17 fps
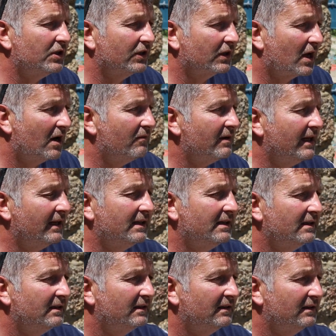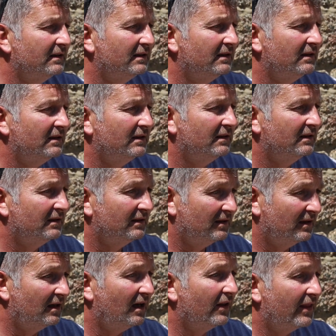that go in
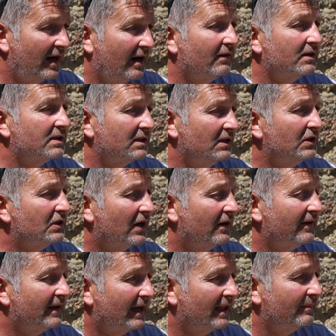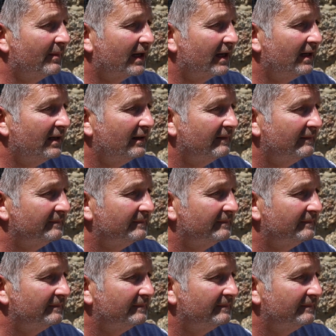are there until you go and get them again.